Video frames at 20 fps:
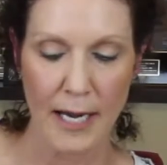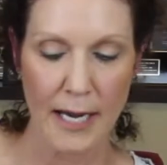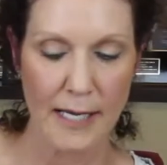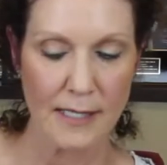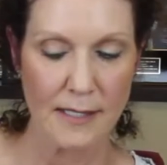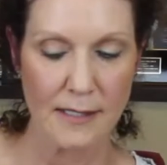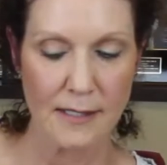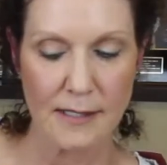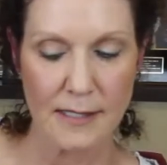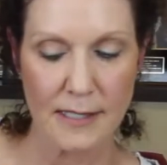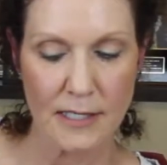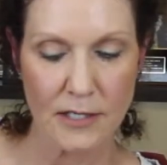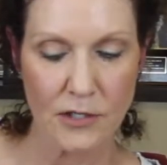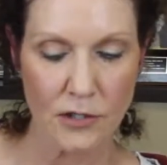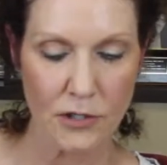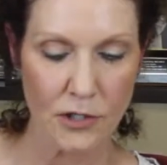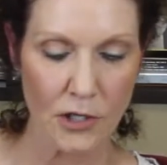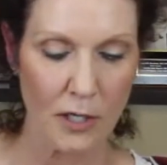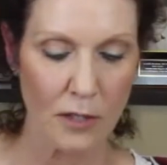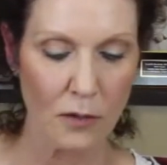
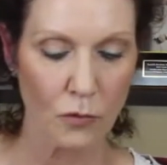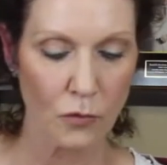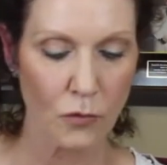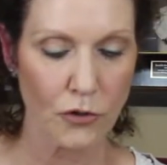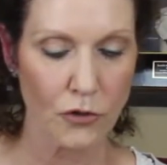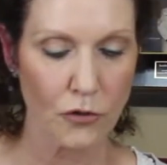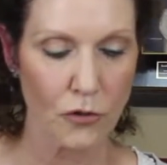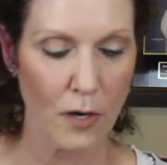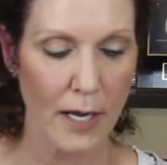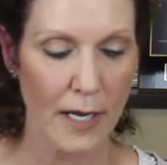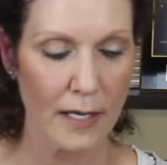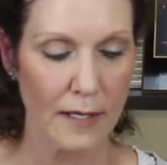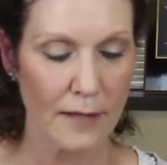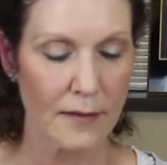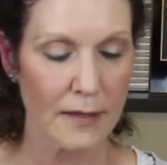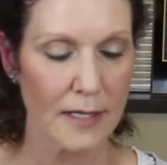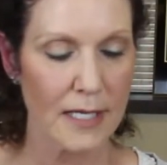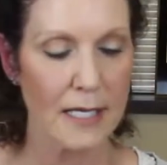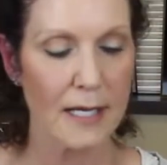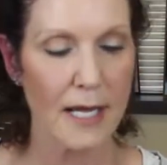anesthesia
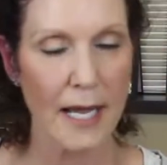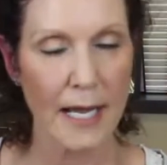the